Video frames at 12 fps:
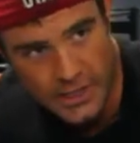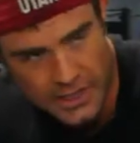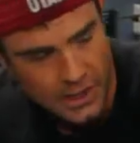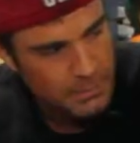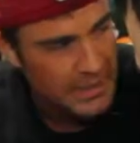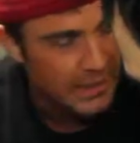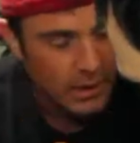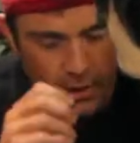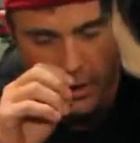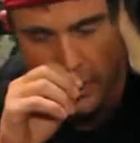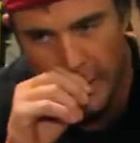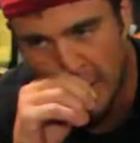It could be,
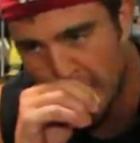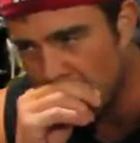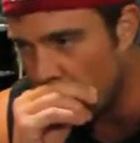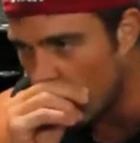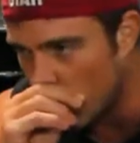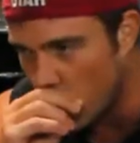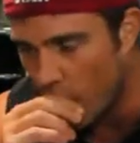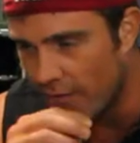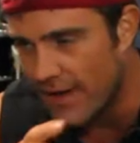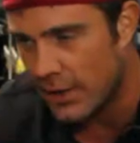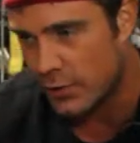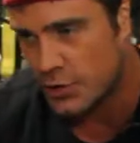oh no,
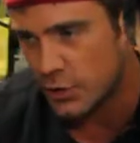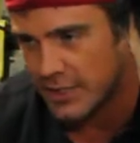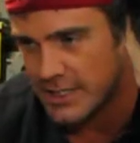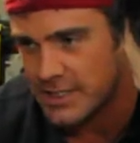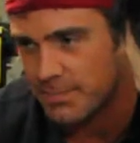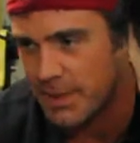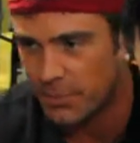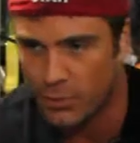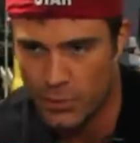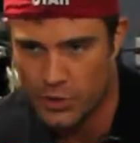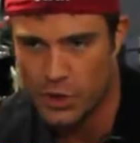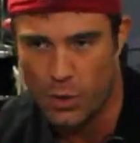if I don't do this, people
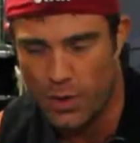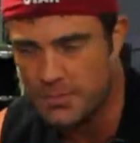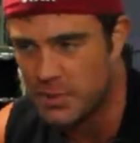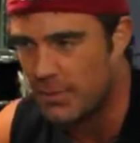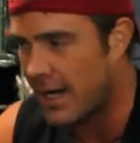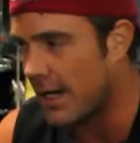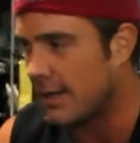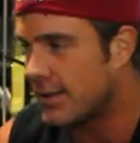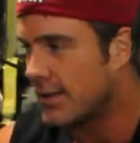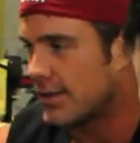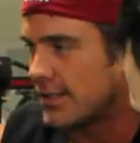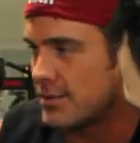won't show up to my
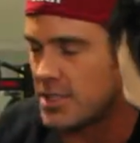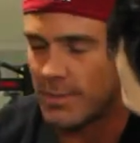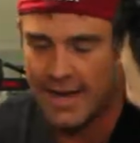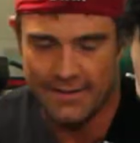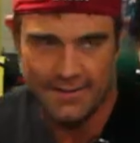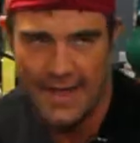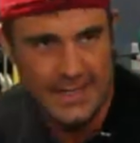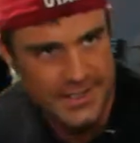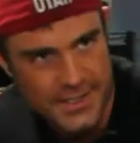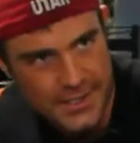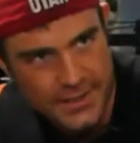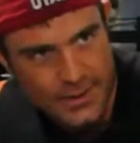
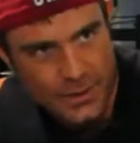event.